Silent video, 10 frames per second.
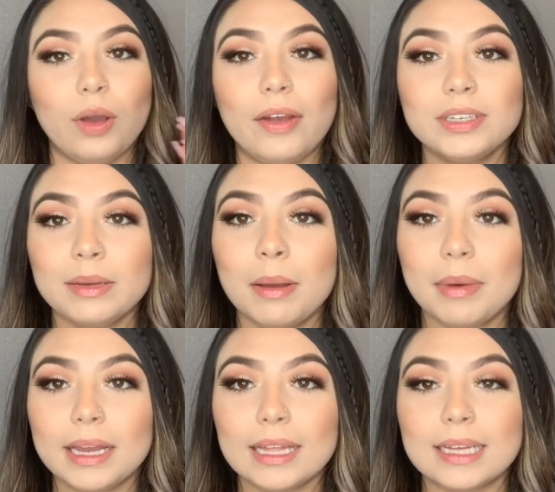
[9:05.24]
every time I
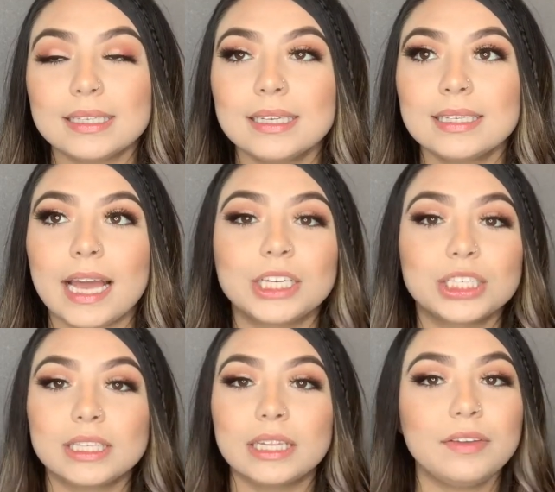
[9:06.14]
buy glasses, I
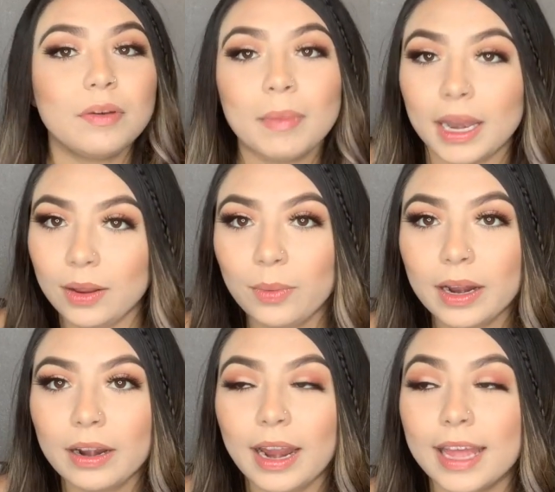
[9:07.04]
just leave them
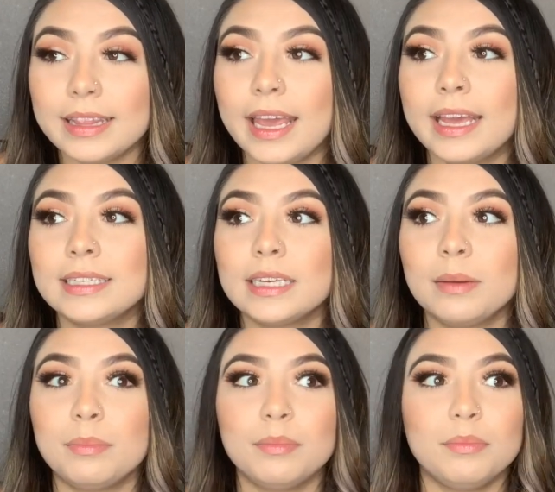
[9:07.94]
anywhere and they end
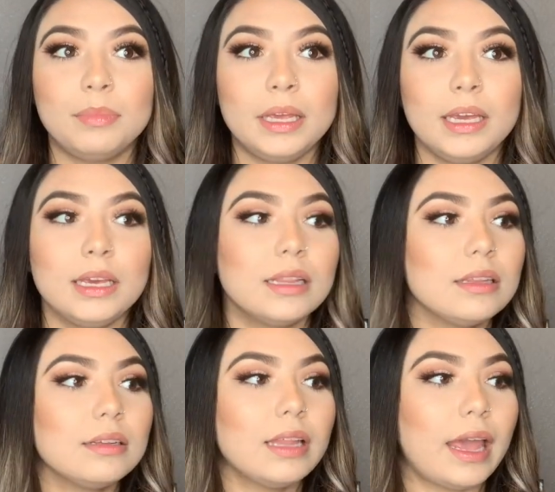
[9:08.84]
up being
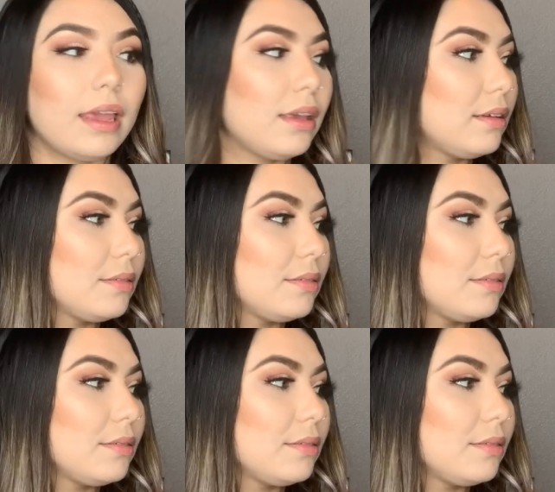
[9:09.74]
like,